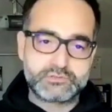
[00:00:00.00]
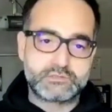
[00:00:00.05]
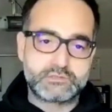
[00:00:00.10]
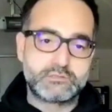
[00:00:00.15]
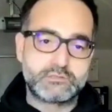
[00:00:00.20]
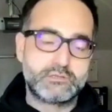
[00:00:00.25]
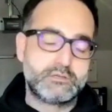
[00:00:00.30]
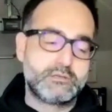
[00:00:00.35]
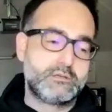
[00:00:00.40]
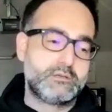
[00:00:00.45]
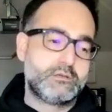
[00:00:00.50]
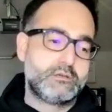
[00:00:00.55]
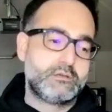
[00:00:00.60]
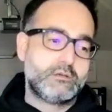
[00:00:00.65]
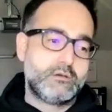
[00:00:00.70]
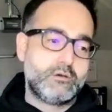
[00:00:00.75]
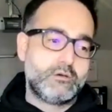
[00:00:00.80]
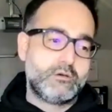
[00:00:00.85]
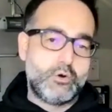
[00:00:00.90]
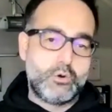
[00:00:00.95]
and
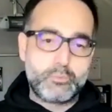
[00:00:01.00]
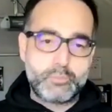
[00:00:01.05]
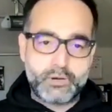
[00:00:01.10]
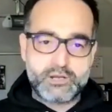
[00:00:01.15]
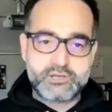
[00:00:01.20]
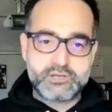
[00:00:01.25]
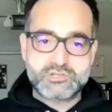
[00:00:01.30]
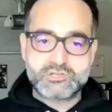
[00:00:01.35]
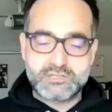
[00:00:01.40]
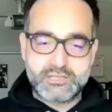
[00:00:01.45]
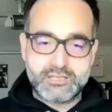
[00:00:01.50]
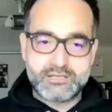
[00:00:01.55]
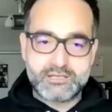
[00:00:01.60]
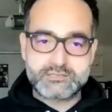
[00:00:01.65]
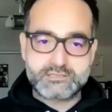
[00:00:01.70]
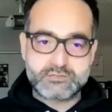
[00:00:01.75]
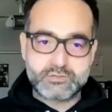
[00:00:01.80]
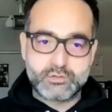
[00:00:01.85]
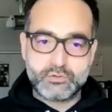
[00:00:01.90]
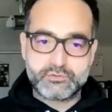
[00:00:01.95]
operationalize
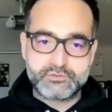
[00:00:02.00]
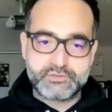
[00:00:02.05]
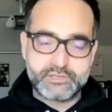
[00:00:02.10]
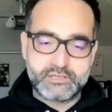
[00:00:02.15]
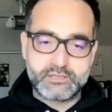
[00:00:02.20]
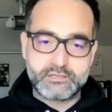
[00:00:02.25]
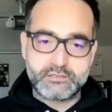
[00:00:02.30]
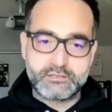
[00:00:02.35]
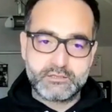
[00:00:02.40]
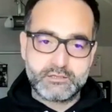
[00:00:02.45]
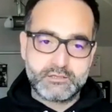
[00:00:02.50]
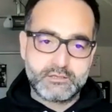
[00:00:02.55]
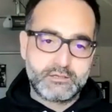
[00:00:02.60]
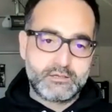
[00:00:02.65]
this whole thing.